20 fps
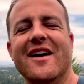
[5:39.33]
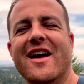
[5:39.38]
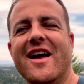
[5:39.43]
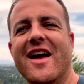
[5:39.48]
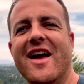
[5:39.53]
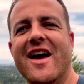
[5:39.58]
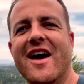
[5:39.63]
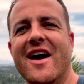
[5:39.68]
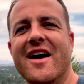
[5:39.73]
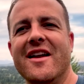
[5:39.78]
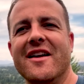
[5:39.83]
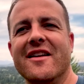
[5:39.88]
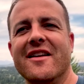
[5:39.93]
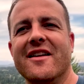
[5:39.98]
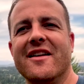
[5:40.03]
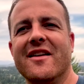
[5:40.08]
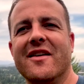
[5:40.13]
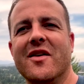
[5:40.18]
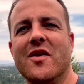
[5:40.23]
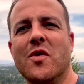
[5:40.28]
and
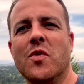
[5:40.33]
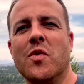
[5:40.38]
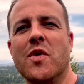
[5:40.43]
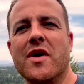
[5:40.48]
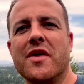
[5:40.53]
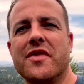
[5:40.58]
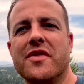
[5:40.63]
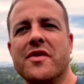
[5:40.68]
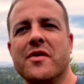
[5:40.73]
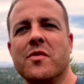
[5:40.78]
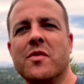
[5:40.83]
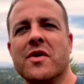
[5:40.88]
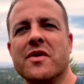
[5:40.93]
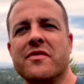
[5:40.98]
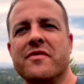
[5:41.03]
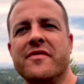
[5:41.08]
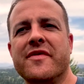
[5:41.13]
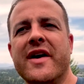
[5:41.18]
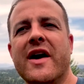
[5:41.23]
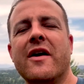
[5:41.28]
with
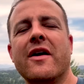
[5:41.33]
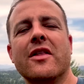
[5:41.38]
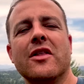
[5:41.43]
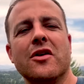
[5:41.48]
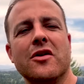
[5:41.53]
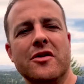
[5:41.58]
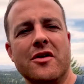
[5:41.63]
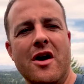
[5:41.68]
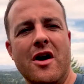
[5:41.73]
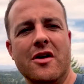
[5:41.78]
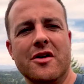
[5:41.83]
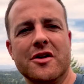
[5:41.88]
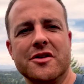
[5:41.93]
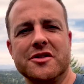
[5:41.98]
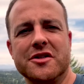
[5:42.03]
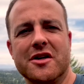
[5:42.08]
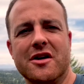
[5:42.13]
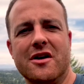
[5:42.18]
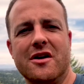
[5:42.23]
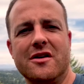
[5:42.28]
very little knowledge
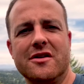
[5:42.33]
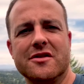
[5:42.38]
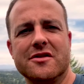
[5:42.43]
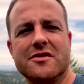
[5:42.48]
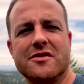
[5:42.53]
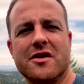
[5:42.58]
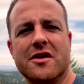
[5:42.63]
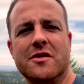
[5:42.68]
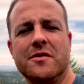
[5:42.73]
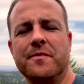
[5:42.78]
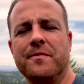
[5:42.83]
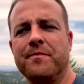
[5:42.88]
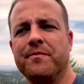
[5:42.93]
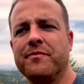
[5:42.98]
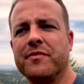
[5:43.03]
at all. So